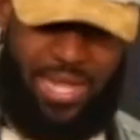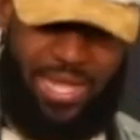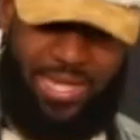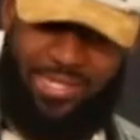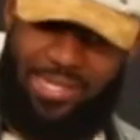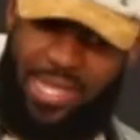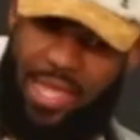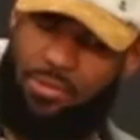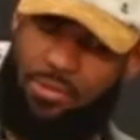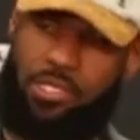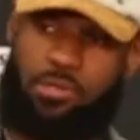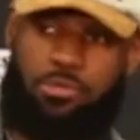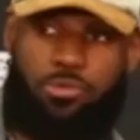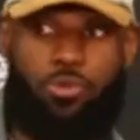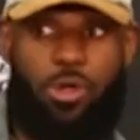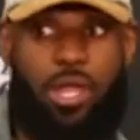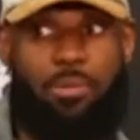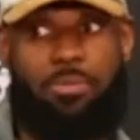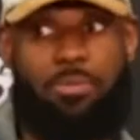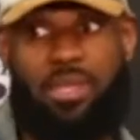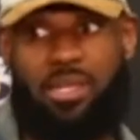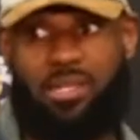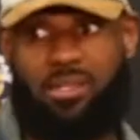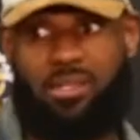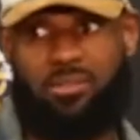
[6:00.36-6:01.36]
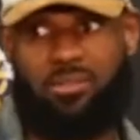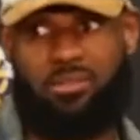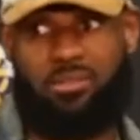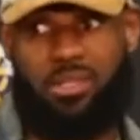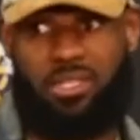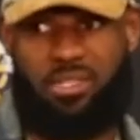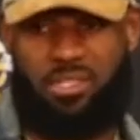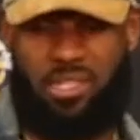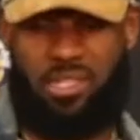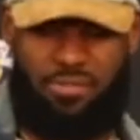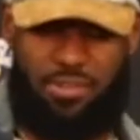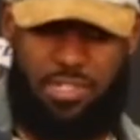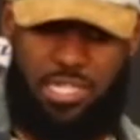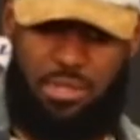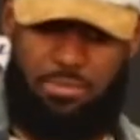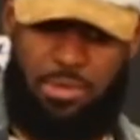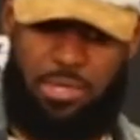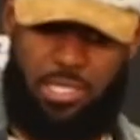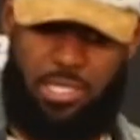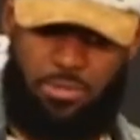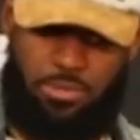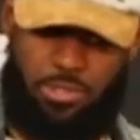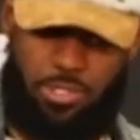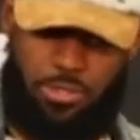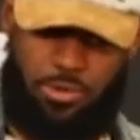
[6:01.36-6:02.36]
gave us some great minutes. His 17
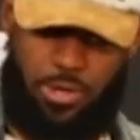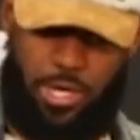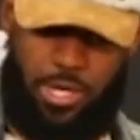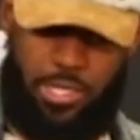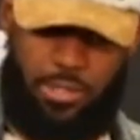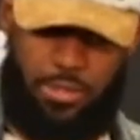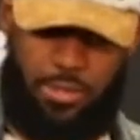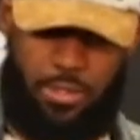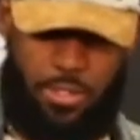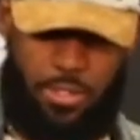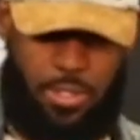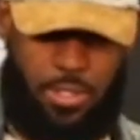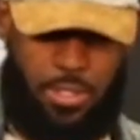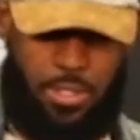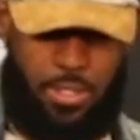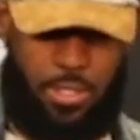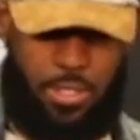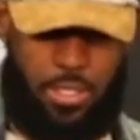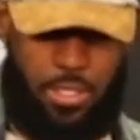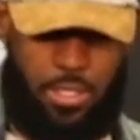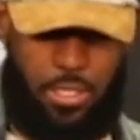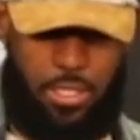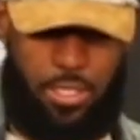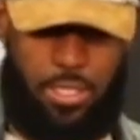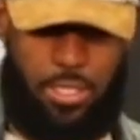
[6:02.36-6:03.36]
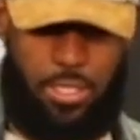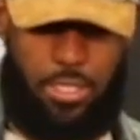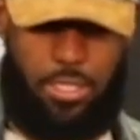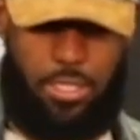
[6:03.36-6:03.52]
minutes was great. But